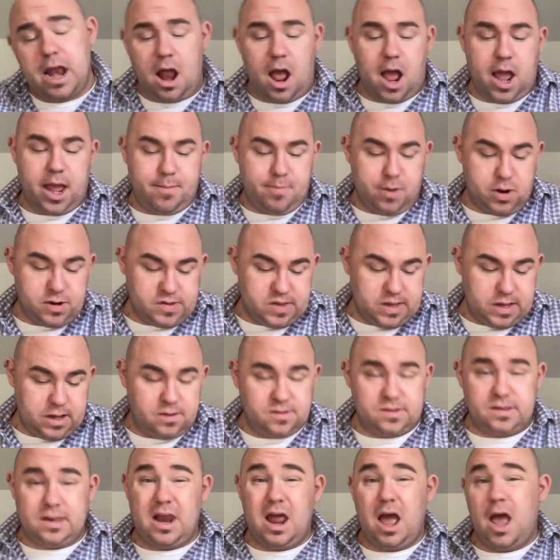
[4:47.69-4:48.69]
I personally
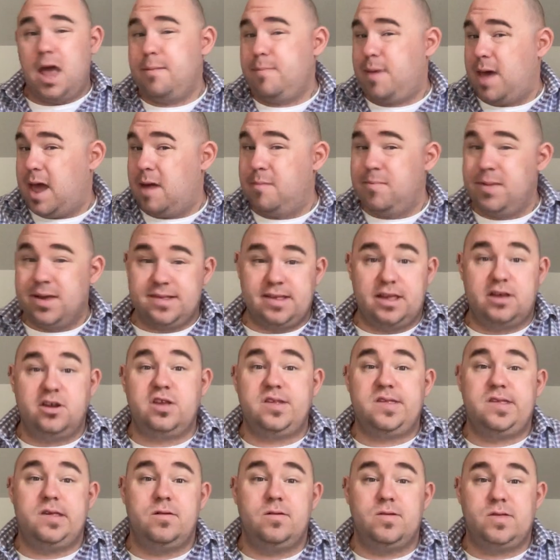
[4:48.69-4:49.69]
use an iPad because I
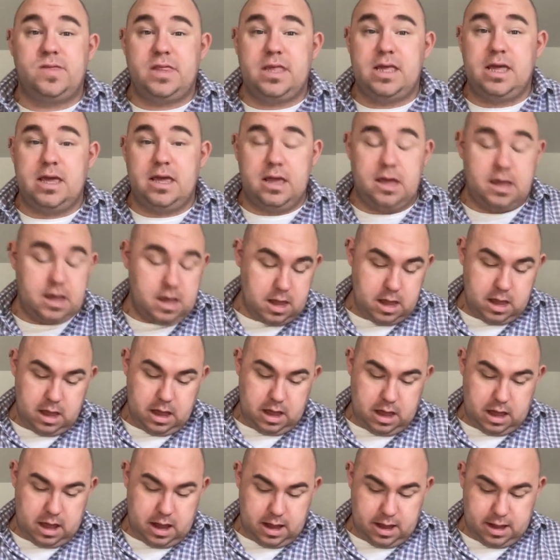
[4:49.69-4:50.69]
just use the
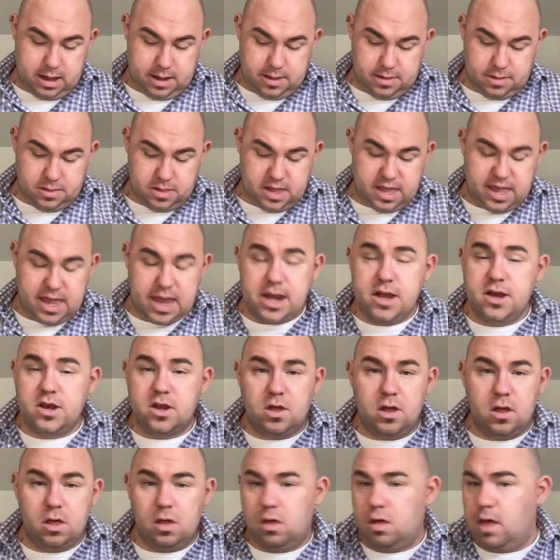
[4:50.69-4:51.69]
uh, the
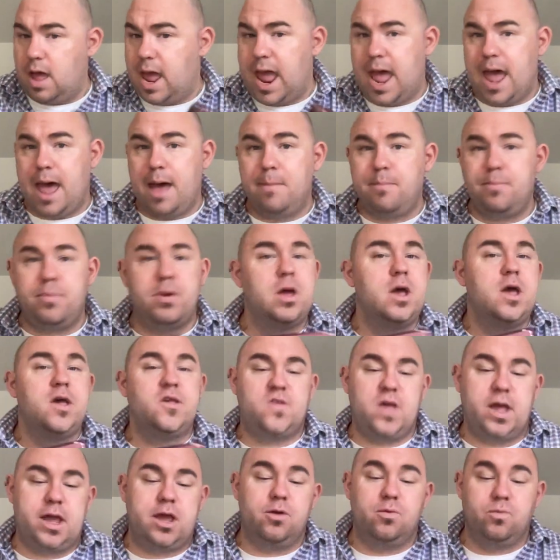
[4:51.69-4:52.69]
Kindle app, so
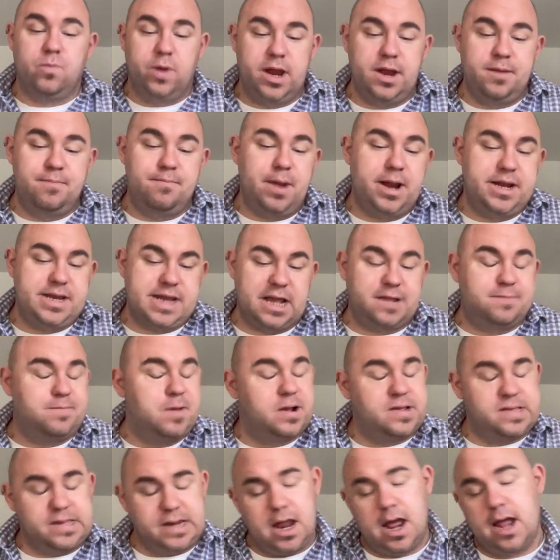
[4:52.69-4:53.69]
I can read my
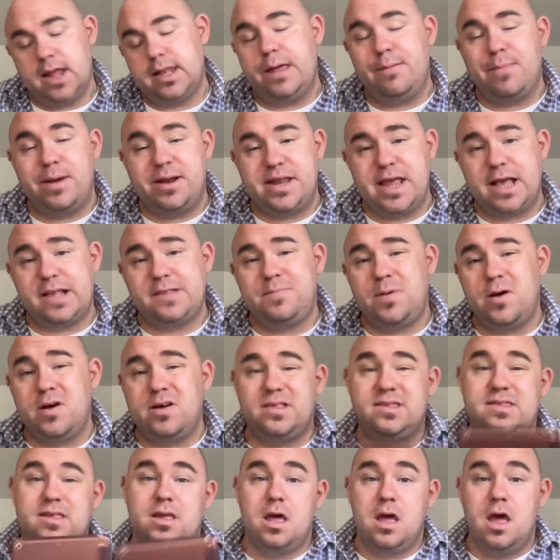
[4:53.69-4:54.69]
textbooks and highlight my
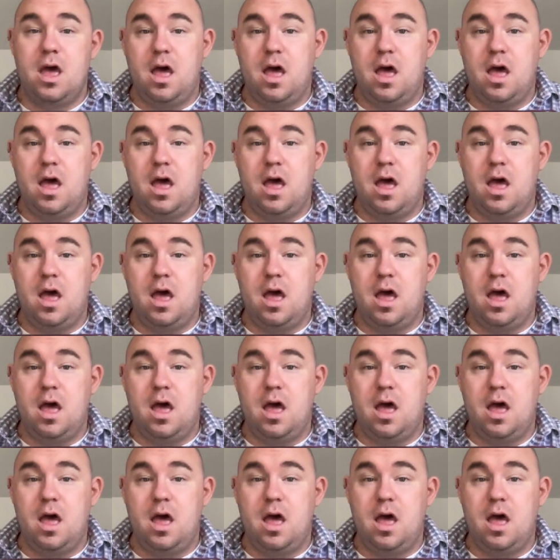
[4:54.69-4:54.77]
textbooks.